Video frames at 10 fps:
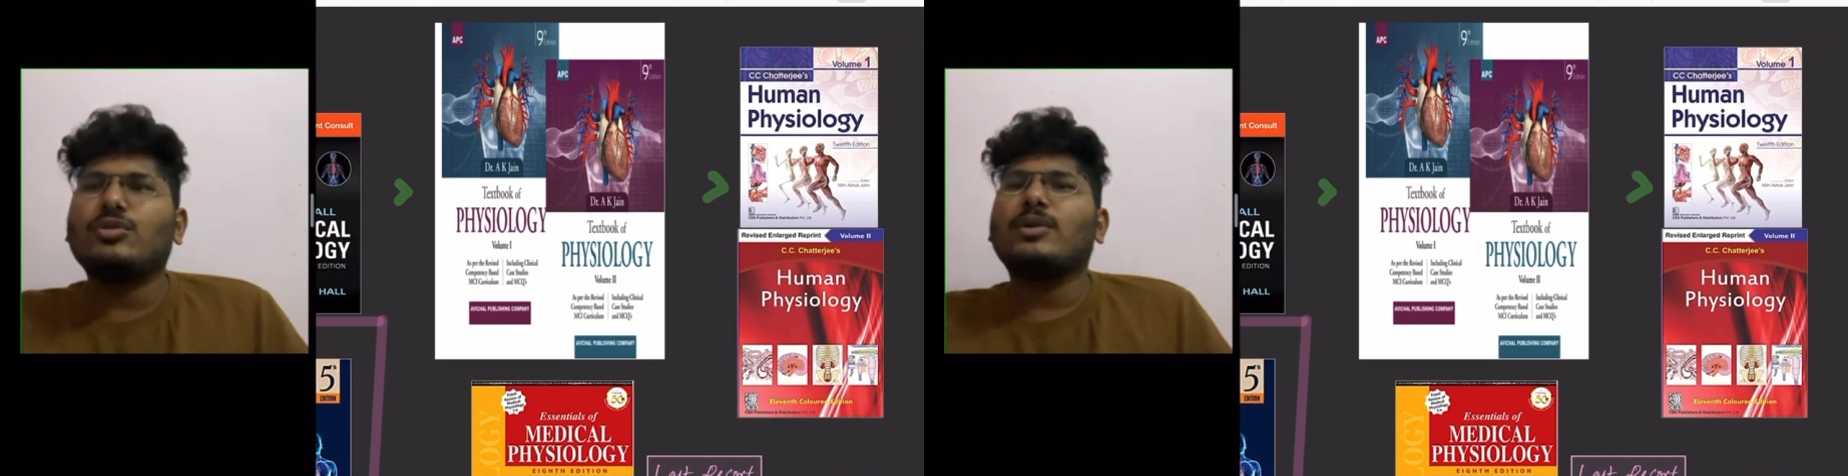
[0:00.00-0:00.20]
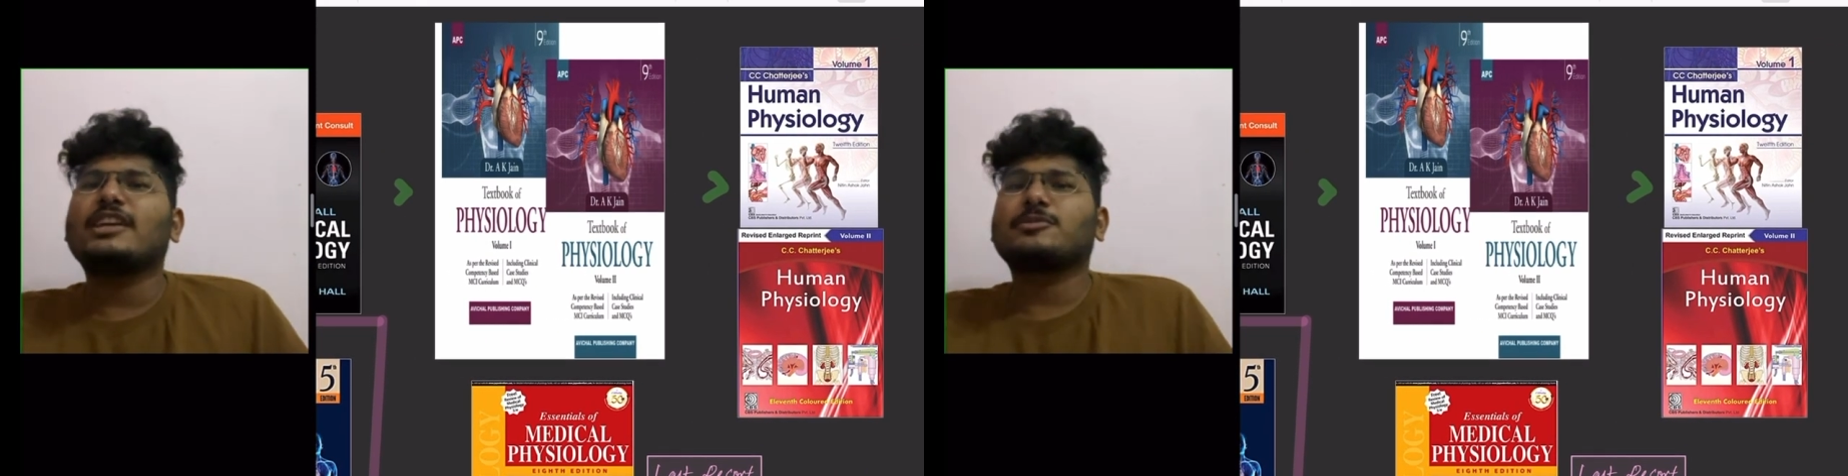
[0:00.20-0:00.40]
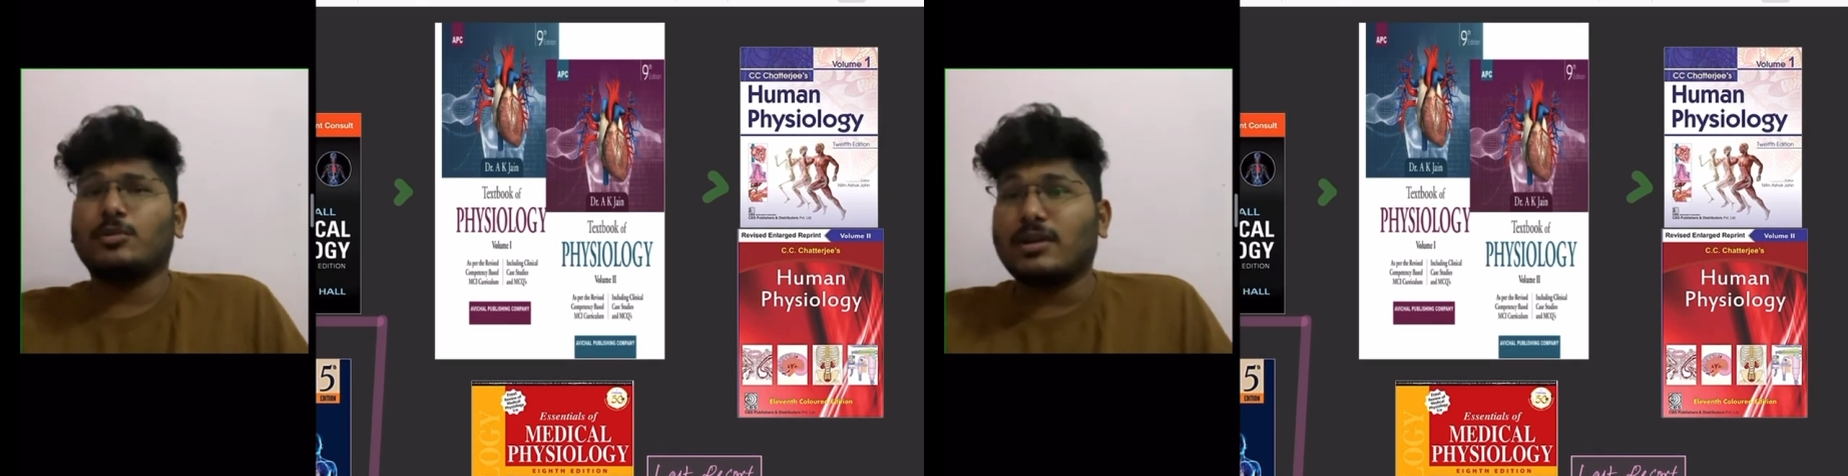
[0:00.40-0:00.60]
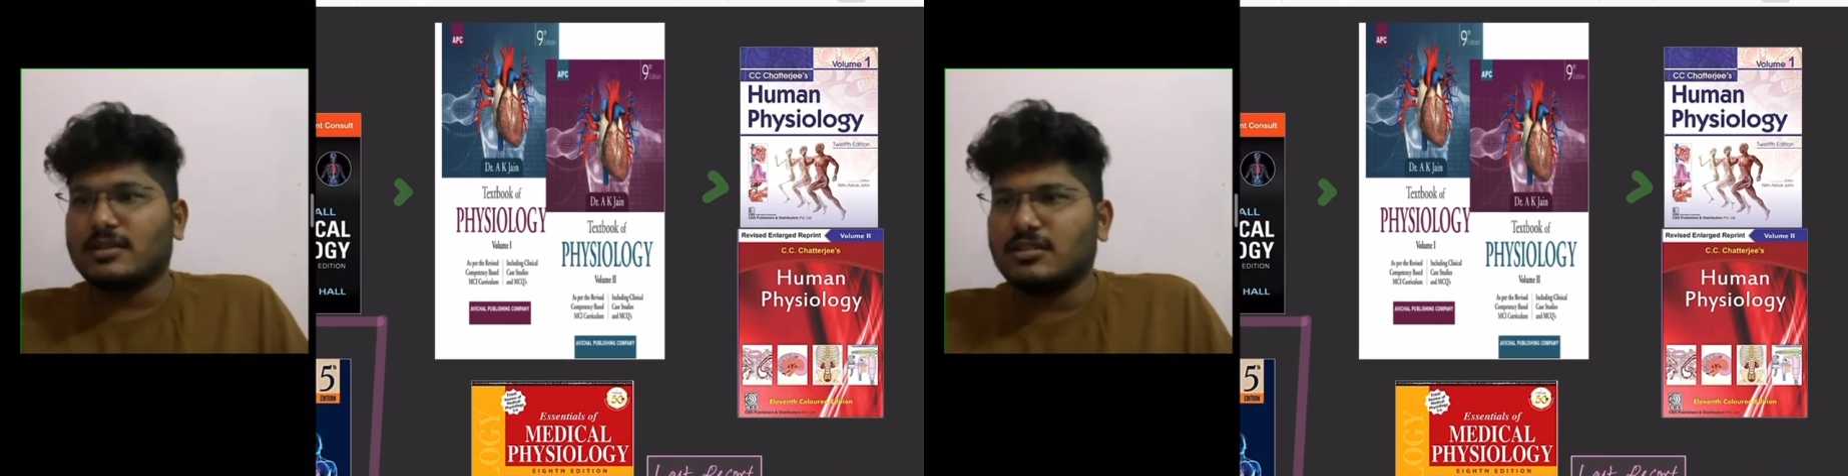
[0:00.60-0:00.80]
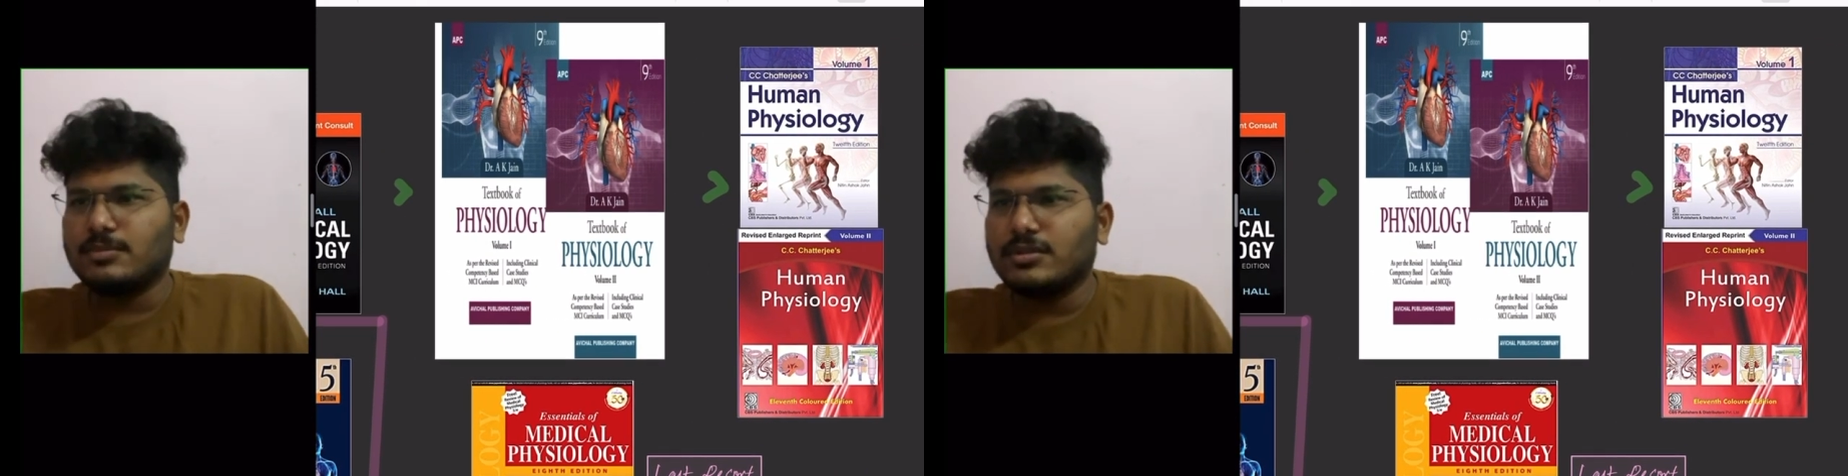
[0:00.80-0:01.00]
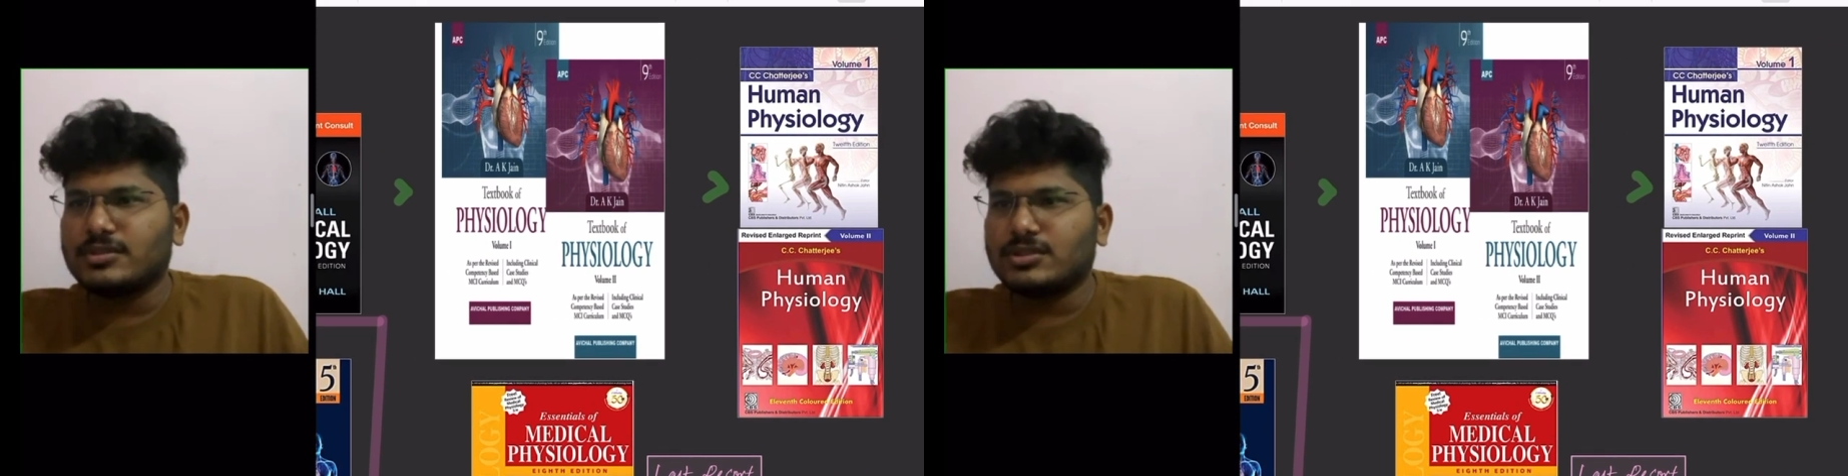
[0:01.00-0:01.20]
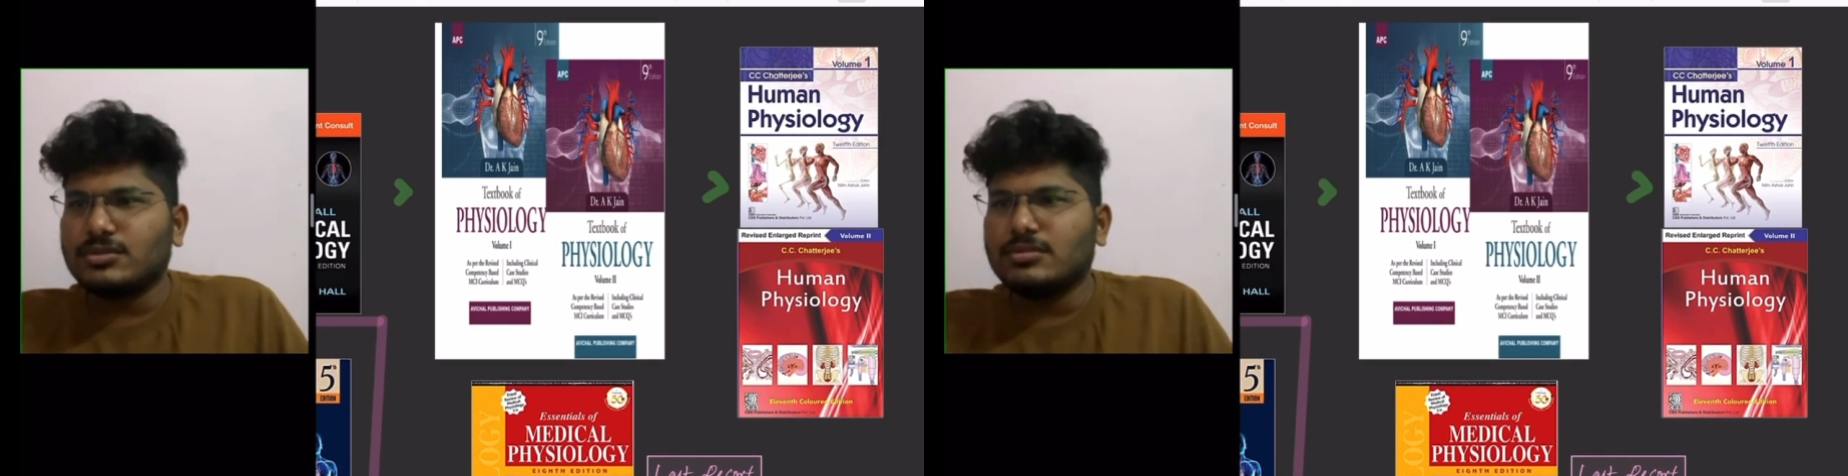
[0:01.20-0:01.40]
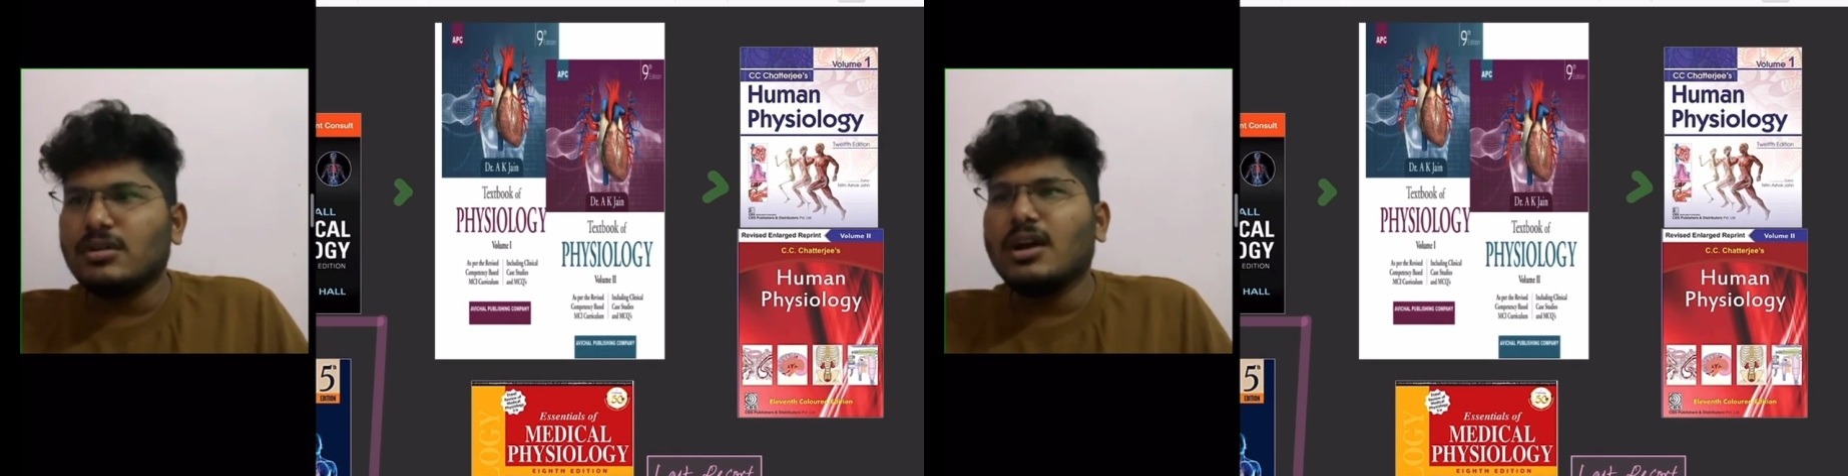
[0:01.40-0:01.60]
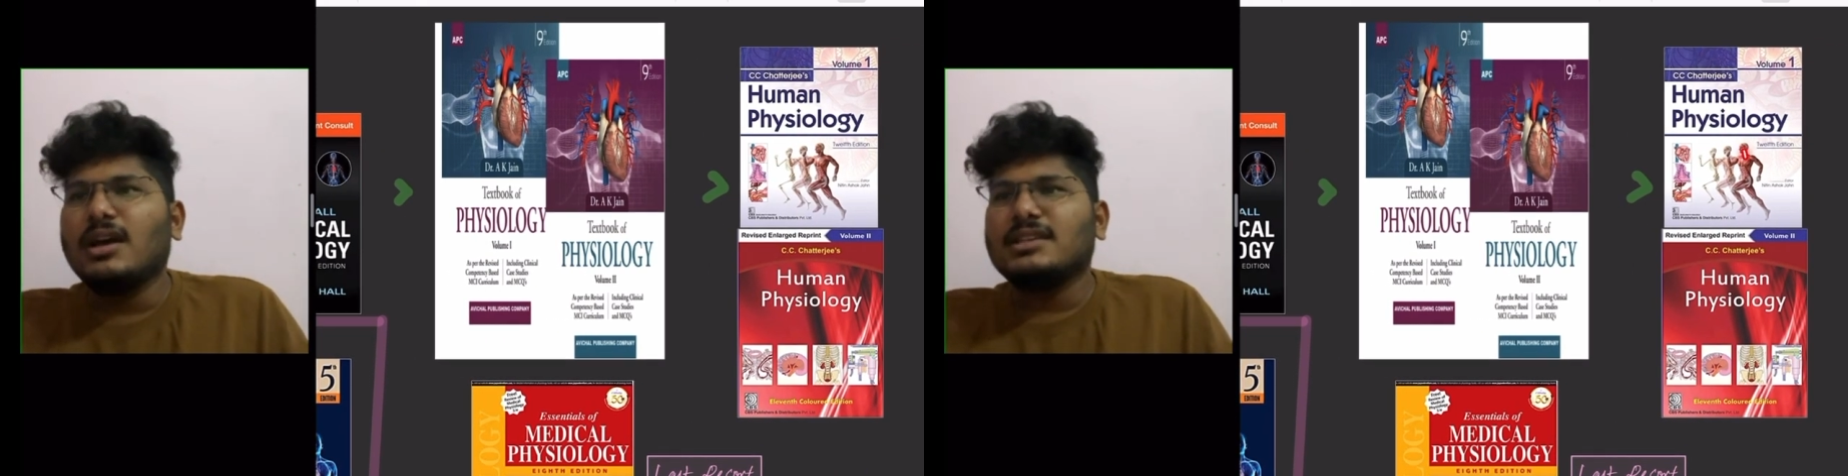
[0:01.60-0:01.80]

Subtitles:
to explore other books too,